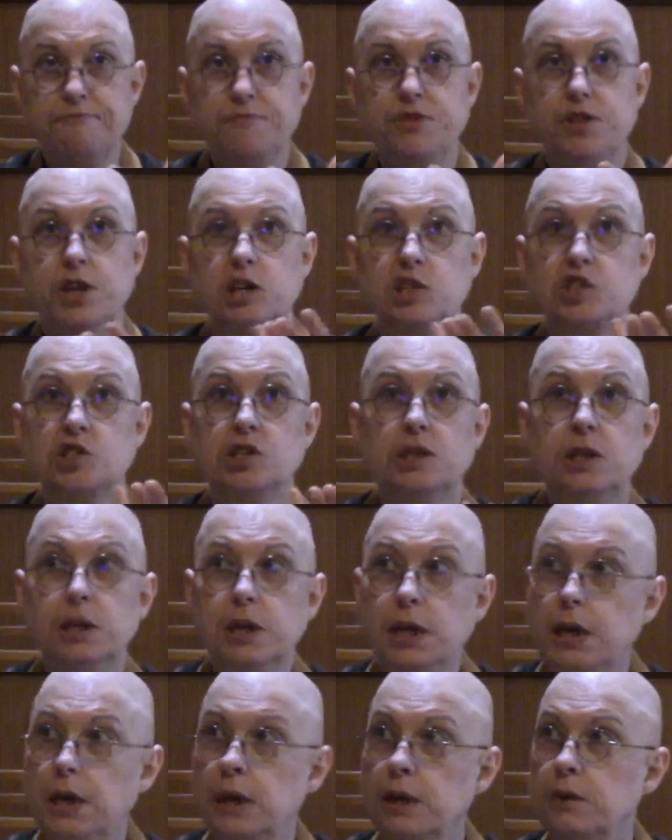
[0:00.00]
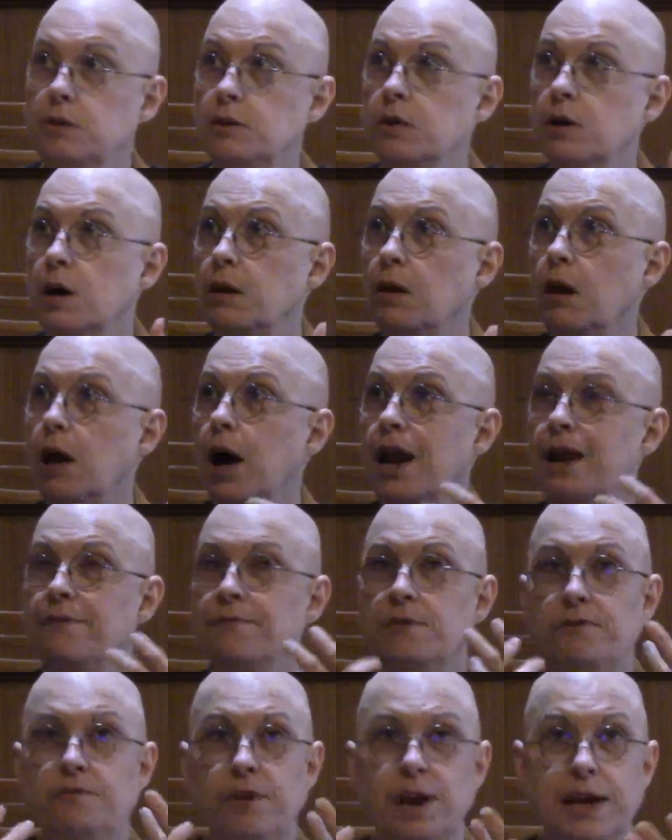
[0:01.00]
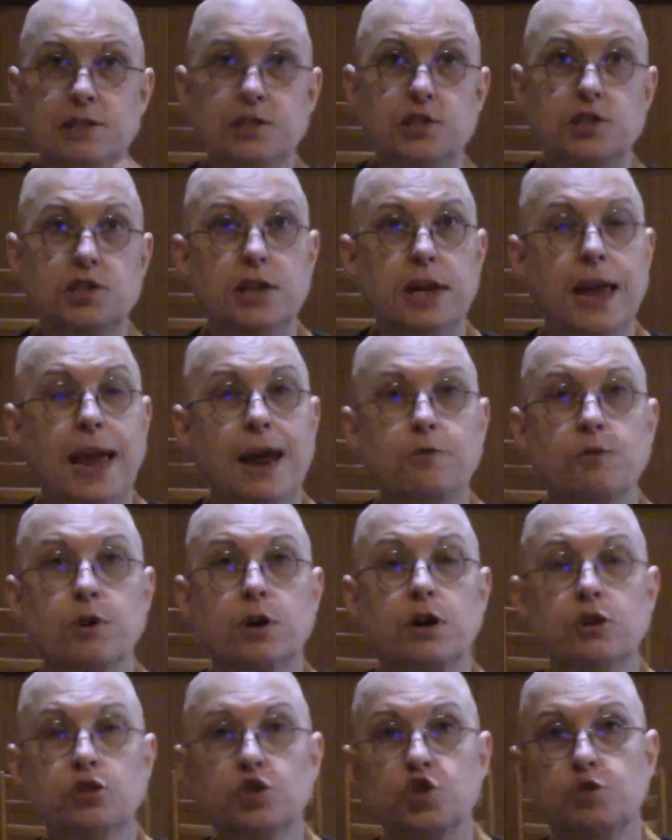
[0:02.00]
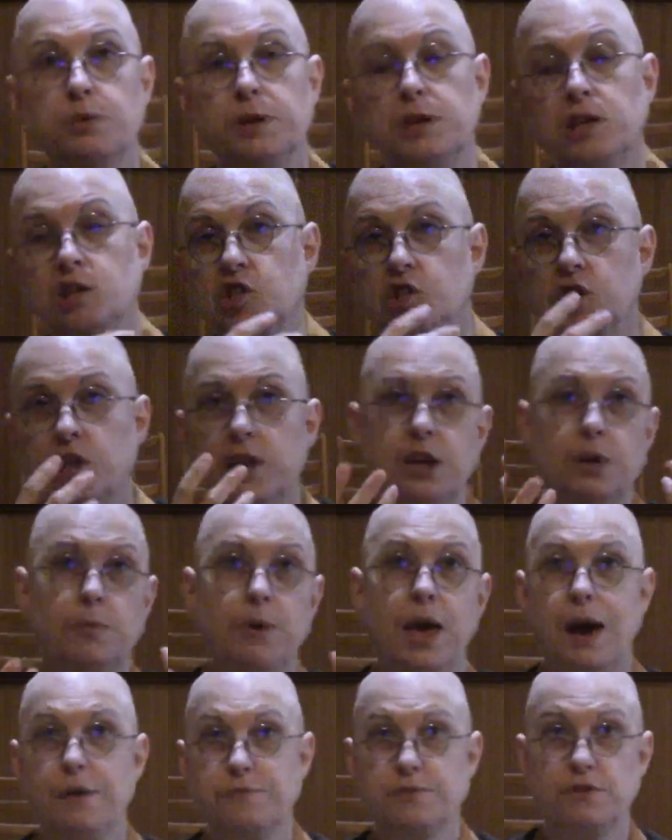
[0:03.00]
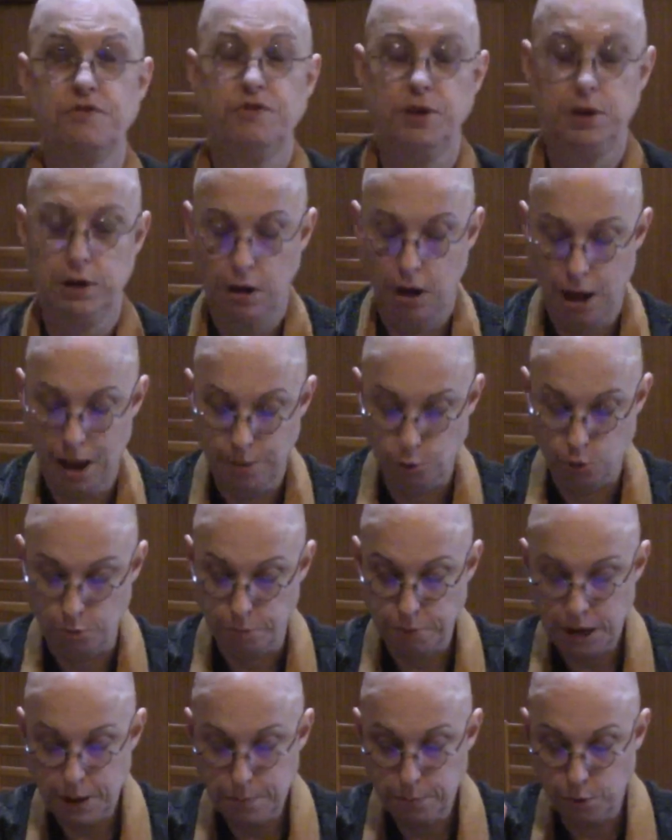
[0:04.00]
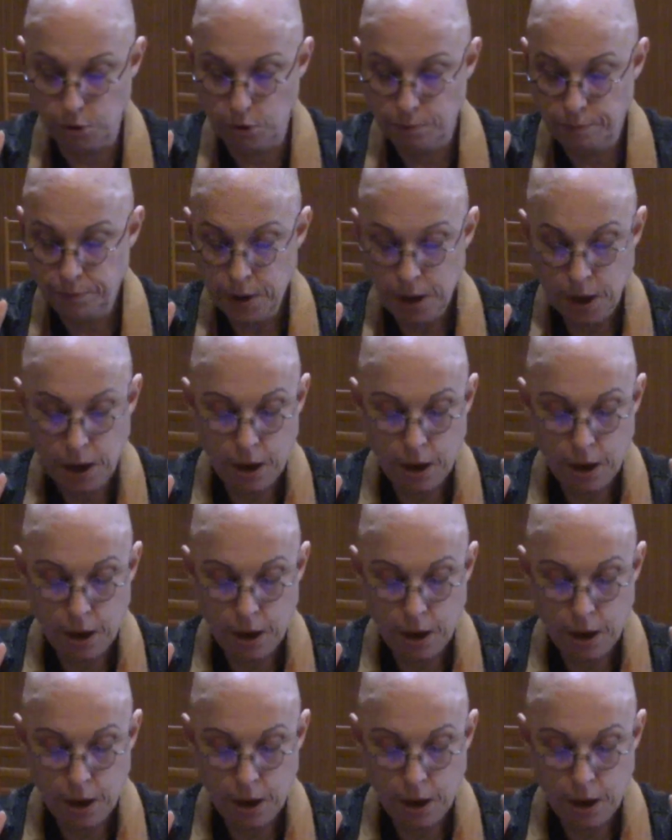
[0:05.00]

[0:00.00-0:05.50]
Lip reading: doesn't need a lot of advances in agriculture because suddenly we have to feed a lot more people.